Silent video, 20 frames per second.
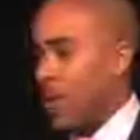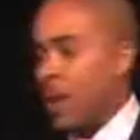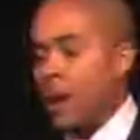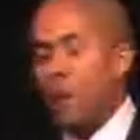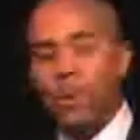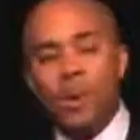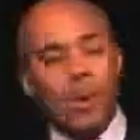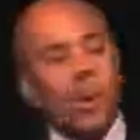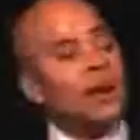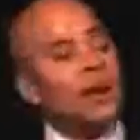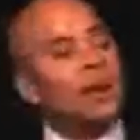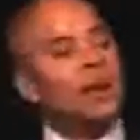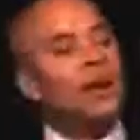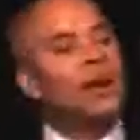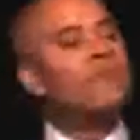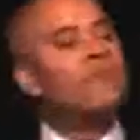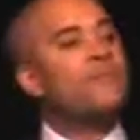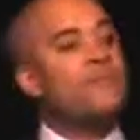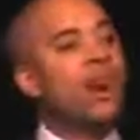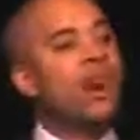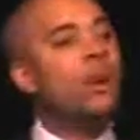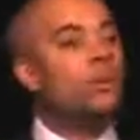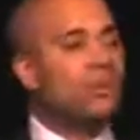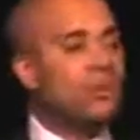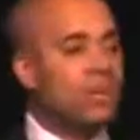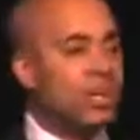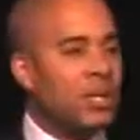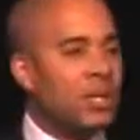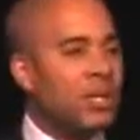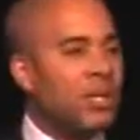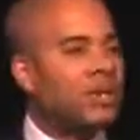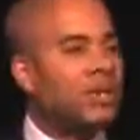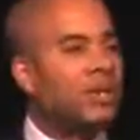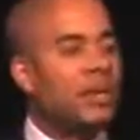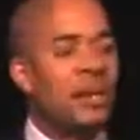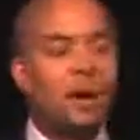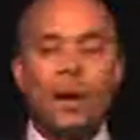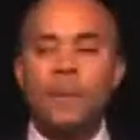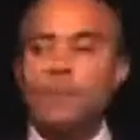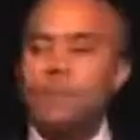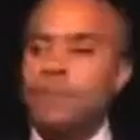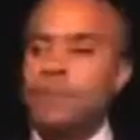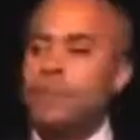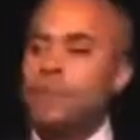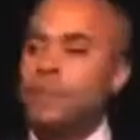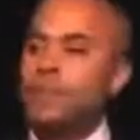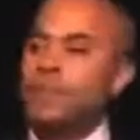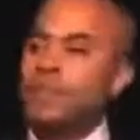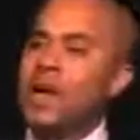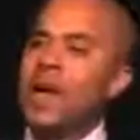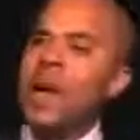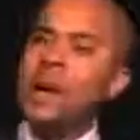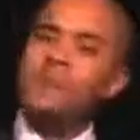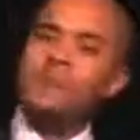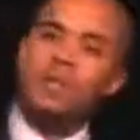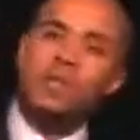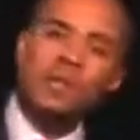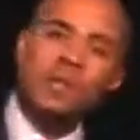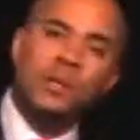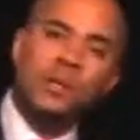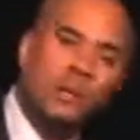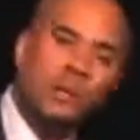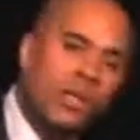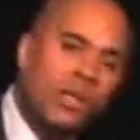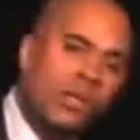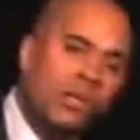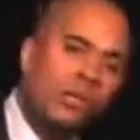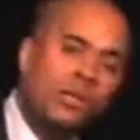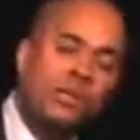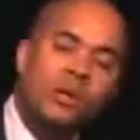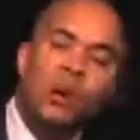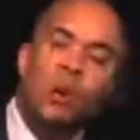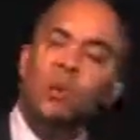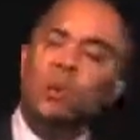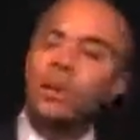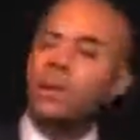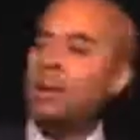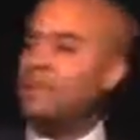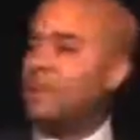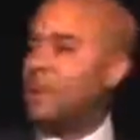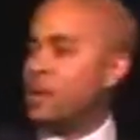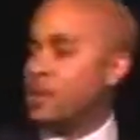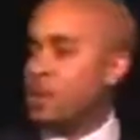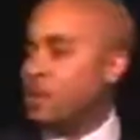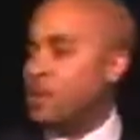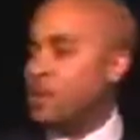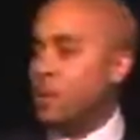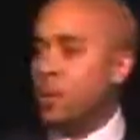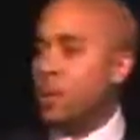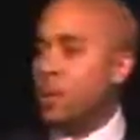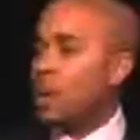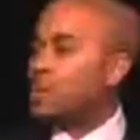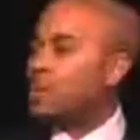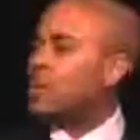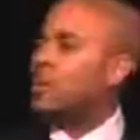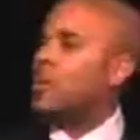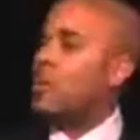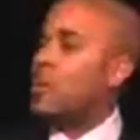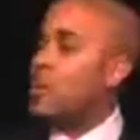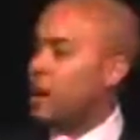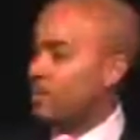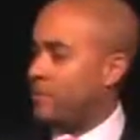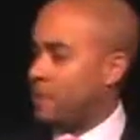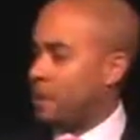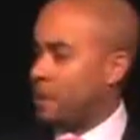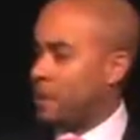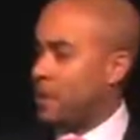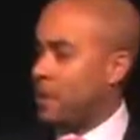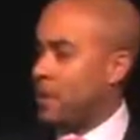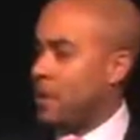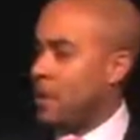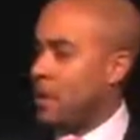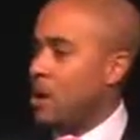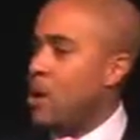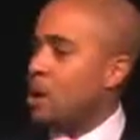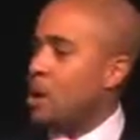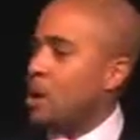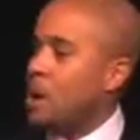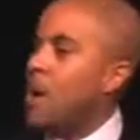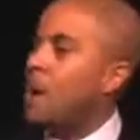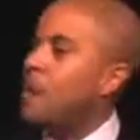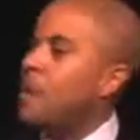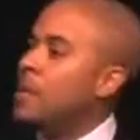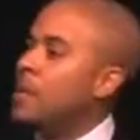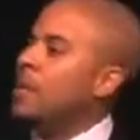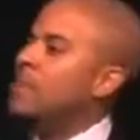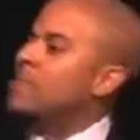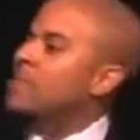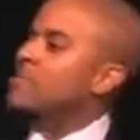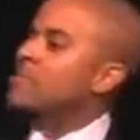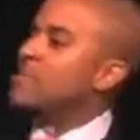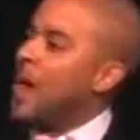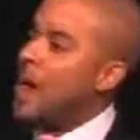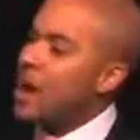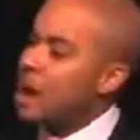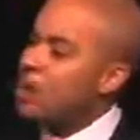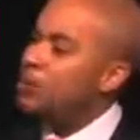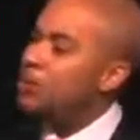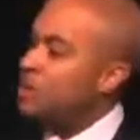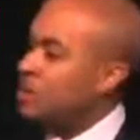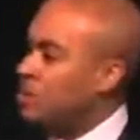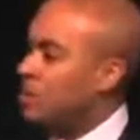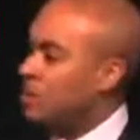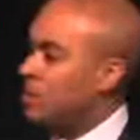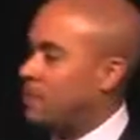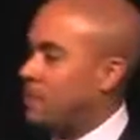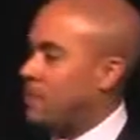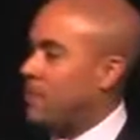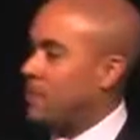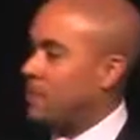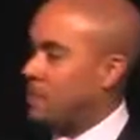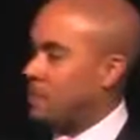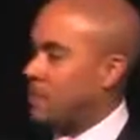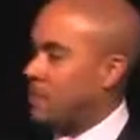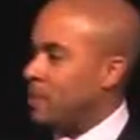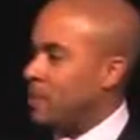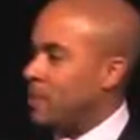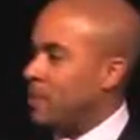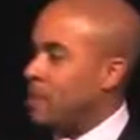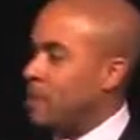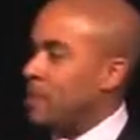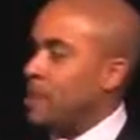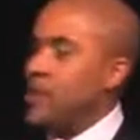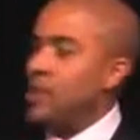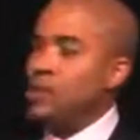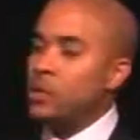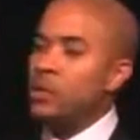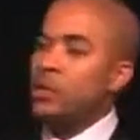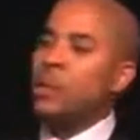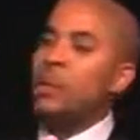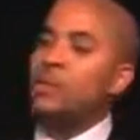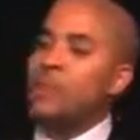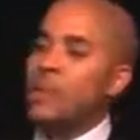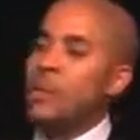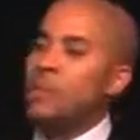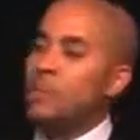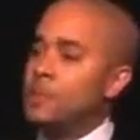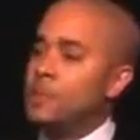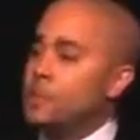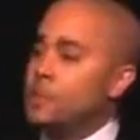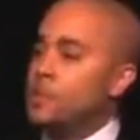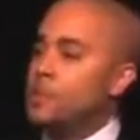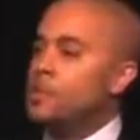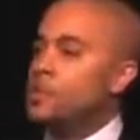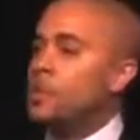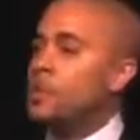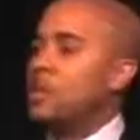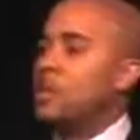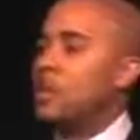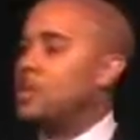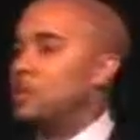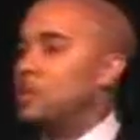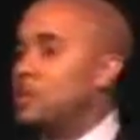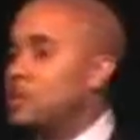And what I love most is that the company puts absolutely no limits whatsoever on how many thousands of people that you can be in a position that